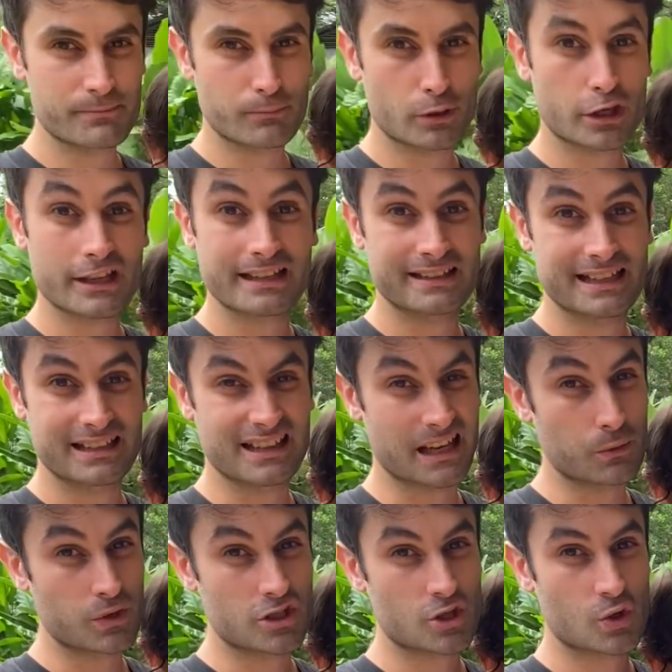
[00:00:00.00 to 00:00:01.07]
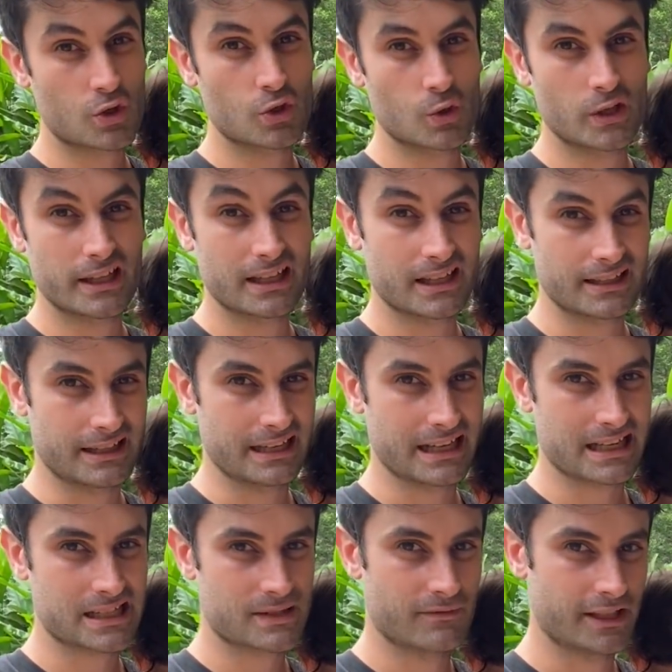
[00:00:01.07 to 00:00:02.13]
important that I will show you in the
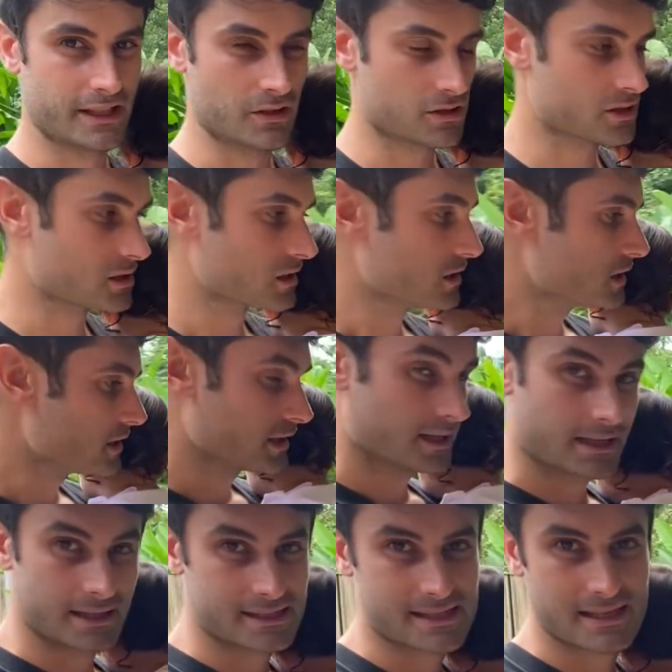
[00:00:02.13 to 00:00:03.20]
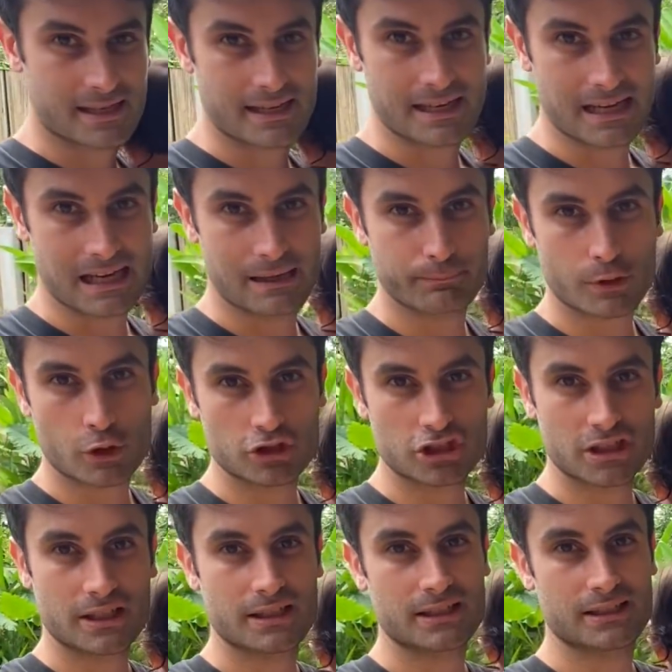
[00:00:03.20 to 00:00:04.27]
next videos. Is a
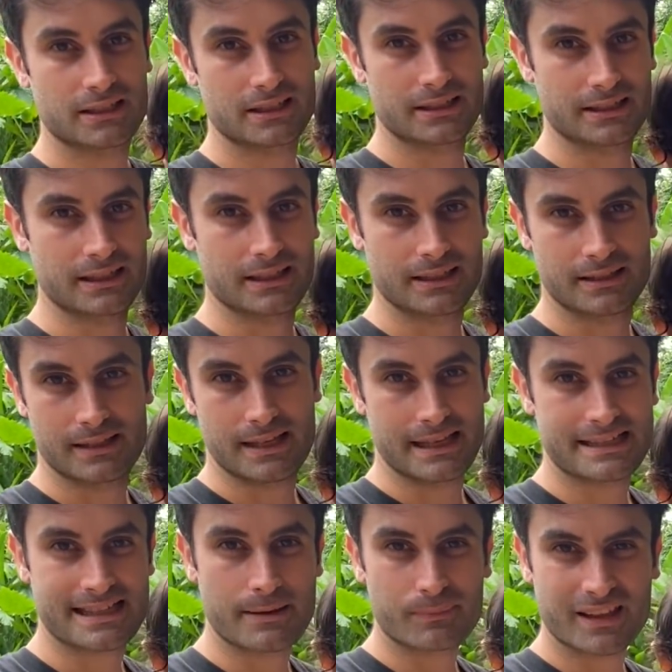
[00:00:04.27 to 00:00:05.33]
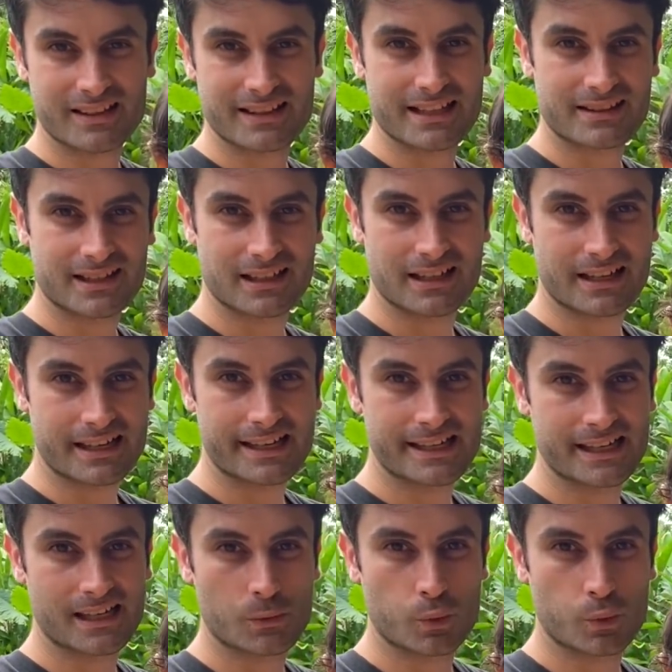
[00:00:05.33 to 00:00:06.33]
project, it's something that really